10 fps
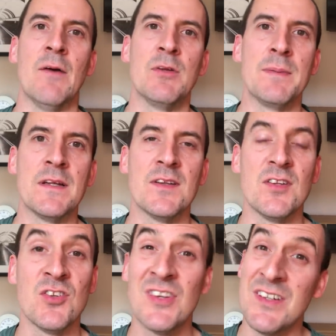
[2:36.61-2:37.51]
He's been a
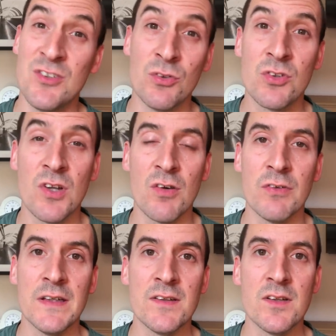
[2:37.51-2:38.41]
sensational start
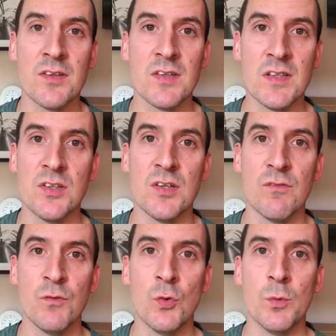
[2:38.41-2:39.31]
really to the season
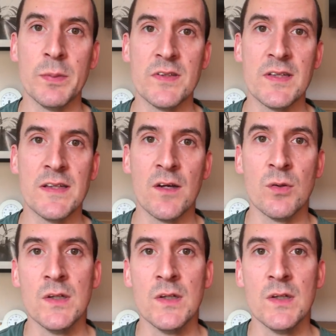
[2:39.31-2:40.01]
for Patino.